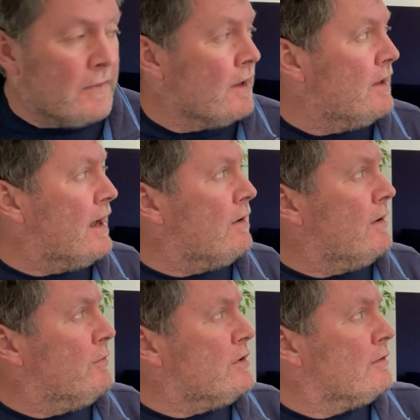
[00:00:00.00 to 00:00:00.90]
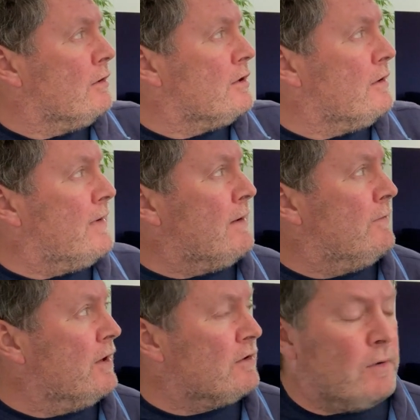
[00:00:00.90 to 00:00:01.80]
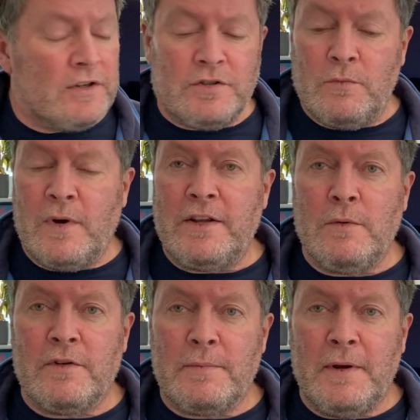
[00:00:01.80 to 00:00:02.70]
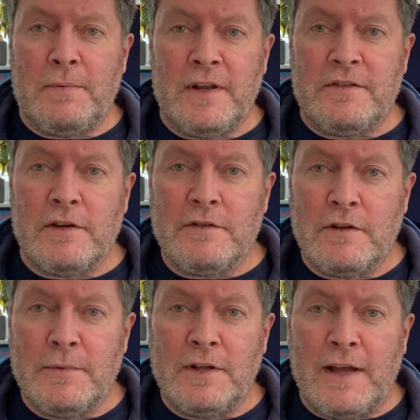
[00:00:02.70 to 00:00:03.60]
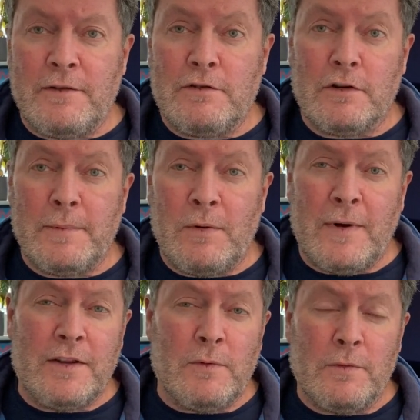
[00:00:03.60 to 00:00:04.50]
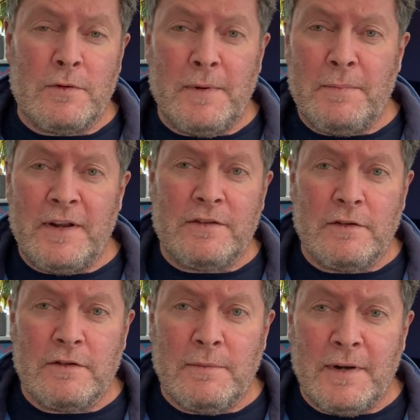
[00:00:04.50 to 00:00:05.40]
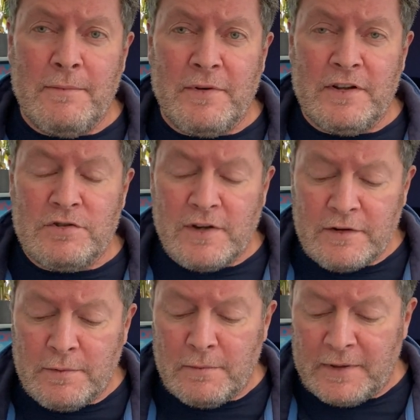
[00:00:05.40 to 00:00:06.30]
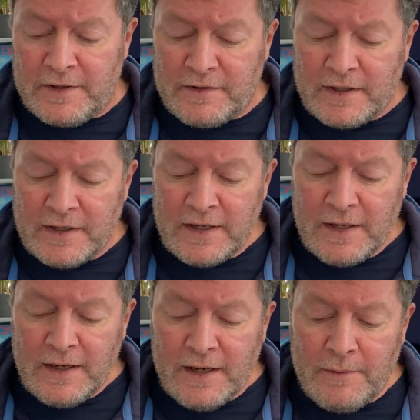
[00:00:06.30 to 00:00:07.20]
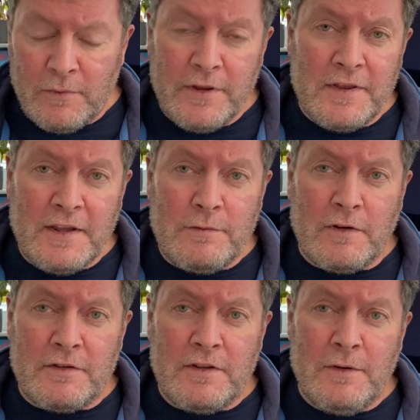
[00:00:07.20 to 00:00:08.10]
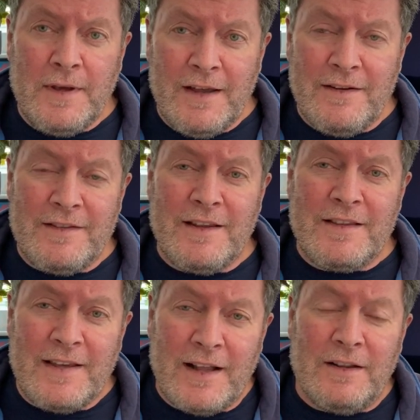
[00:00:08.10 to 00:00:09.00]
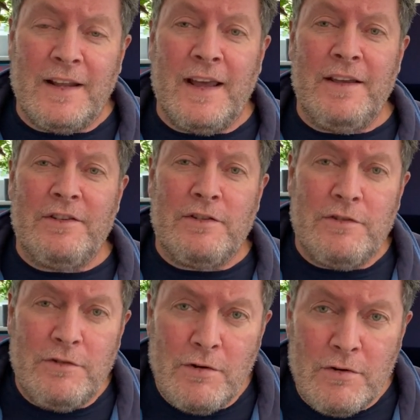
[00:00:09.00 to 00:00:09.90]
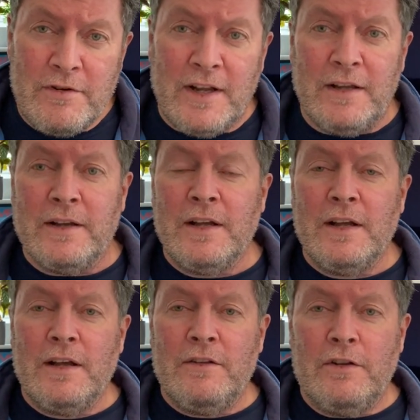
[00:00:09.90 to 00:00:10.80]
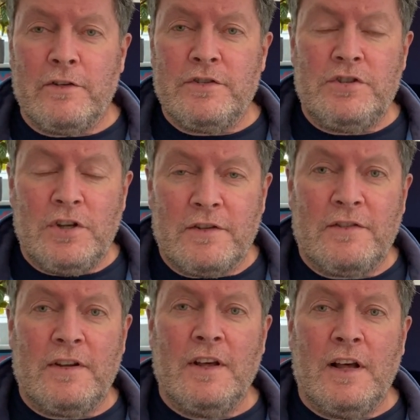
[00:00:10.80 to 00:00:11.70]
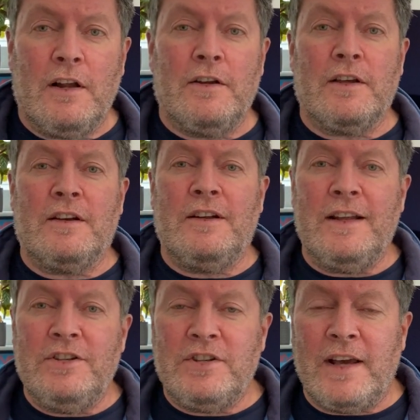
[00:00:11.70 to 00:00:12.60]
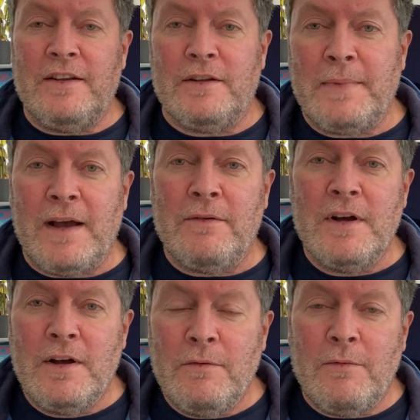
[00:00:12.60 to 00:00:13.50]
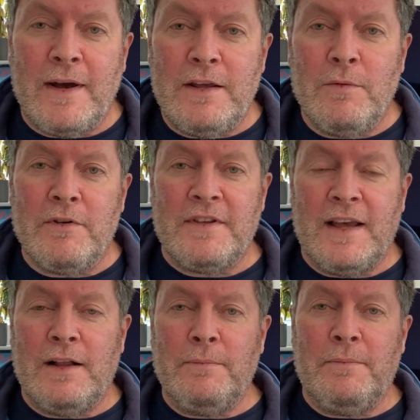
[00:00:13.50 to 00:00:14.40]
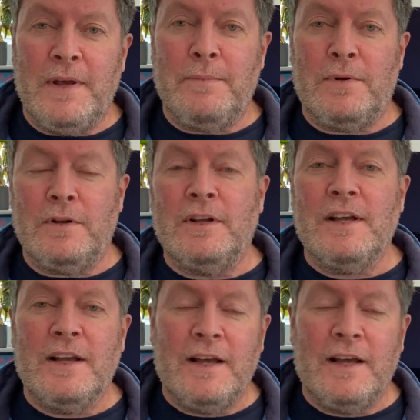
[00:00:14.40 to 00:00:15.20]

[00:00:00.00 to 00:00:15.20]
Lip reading: Now, if we just look at the very first question, why do you want to be a police constable? I'll talk about why do I want to be a police constable in British Transport Police. One of the things we've got to do here is to tell a story, not just a load of cliches about why you want to help people,